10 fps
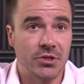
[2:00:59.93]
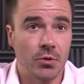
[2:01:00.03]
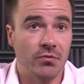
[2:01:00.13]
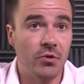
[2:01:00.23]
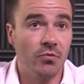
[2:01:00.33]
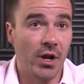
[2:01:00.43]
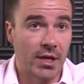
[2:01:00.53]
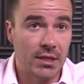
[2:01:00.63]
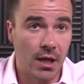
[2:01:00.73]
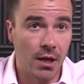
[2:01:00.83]
So if you run a
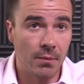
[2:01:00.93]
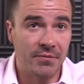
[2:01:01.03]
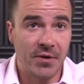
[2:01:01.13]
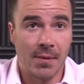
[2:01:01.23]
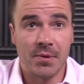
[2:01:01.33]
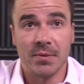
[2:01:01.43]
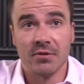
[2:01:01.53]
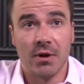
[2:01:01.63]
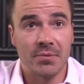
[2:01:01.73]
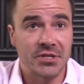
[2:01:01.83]
club, if you happen to be a
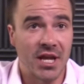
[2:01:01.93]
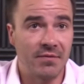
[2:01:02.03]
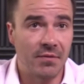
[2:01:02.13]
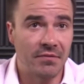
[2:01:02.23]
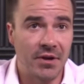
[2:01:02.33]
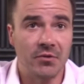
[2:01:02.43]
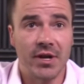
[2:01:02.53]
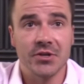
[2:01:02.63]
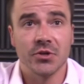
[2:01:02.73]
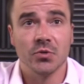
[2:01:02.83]
representative of a
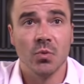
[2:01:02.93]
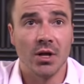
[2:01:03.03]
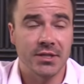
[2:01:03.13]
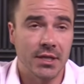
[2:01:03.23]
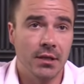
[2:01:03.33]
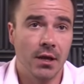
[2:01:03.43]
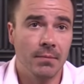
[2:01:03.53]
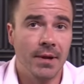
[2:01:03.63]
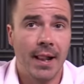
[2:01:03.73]
federation who wants a club,